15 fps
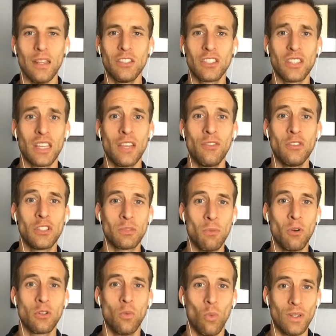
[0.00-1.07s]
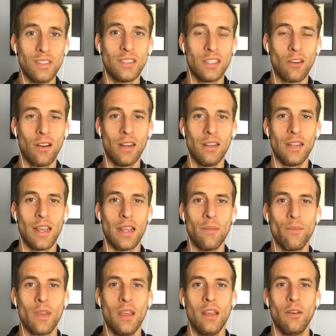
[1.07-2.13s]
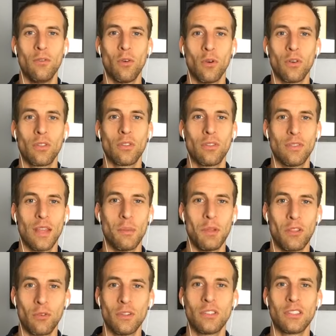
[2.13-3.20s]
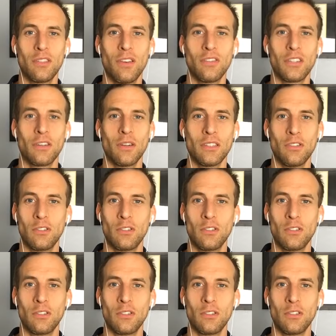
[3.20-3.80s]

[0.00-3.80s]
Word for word: It's just like if you smoked one cigarette a day for, that'd be three hundred sixty-five cigarettes.